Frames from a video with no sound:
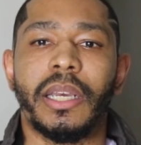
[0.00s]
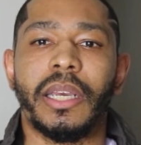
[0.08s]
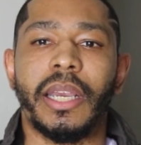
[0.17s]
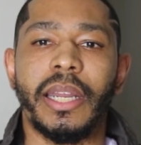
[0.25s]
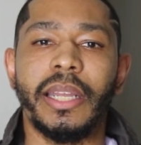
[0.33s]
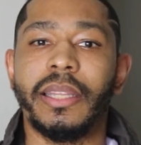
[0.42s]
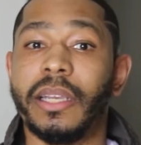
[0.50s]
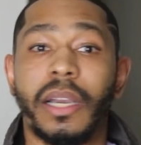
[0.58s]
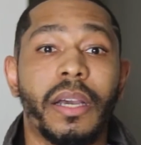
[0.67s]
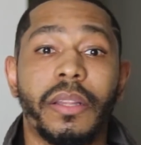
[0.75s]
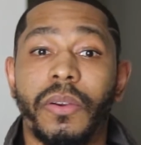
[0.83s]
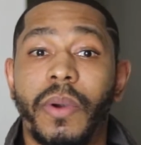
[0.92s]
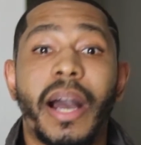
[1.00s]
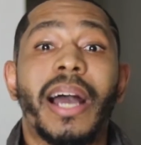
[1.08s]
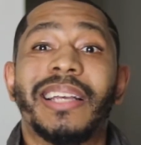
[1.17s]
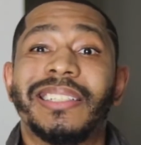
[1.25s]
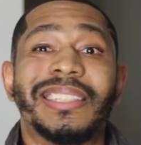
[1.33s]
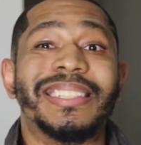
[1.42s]
Anything
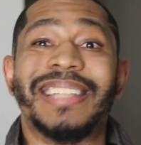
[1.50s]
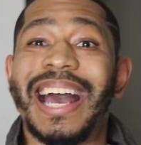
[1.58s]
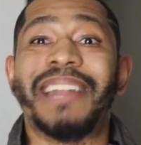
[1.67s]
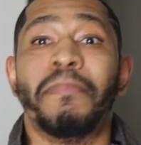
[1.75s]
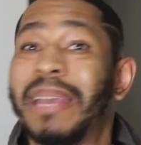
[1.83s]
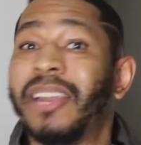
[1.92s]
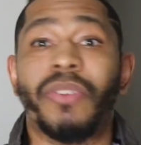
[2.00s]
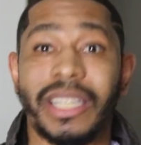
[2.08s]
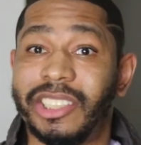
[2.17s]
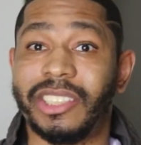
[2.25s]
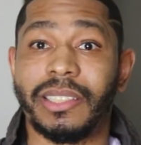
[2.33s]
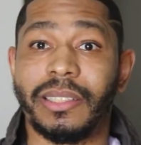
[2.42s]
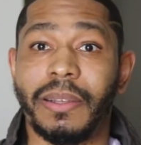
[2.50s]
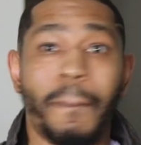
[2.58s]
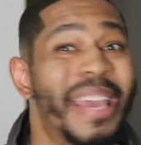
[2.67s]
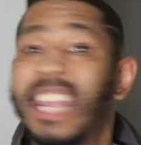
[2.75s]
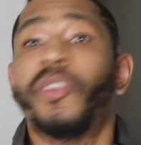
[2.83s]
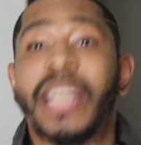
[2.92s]
otherwise is not marriage,
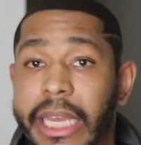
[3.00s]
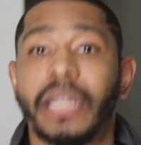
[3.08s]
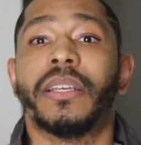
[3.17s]
period.